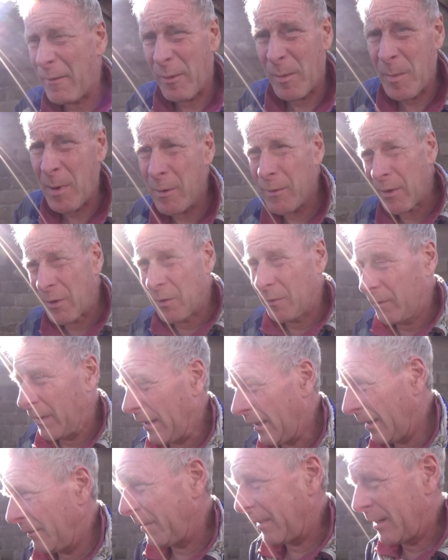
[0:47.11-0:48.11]
of a miracle
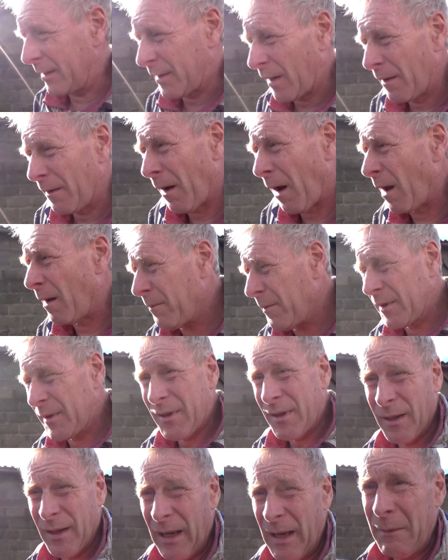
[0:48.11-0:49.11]
really, because it
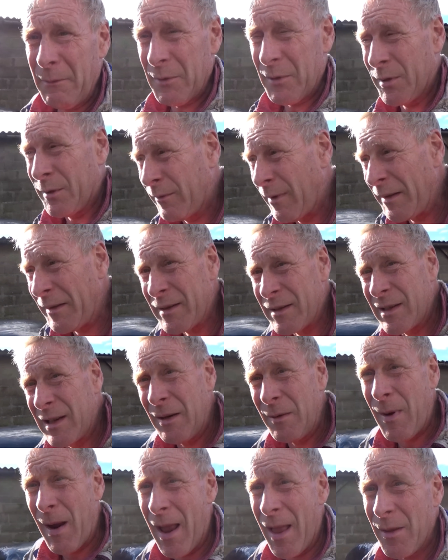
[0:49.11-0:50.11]
was
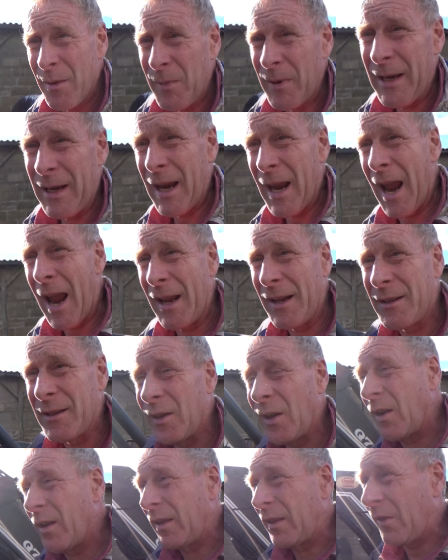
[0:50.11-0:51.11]
horrendously wet at the weekend,
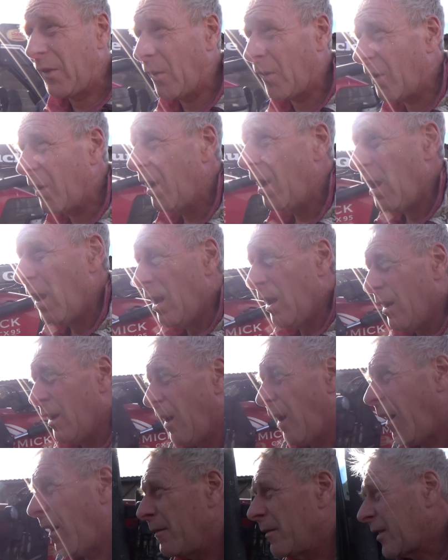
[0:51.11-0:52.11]
and I thought
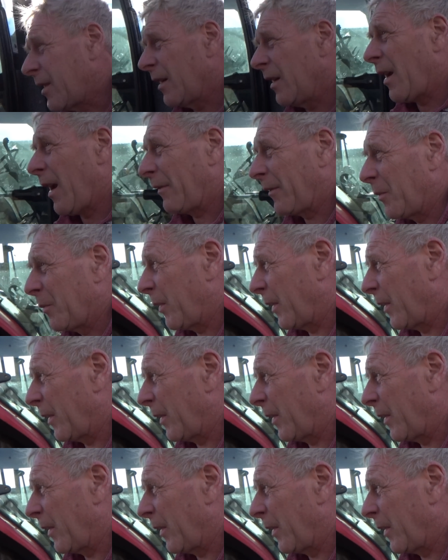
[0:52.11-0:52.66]
I was going to have to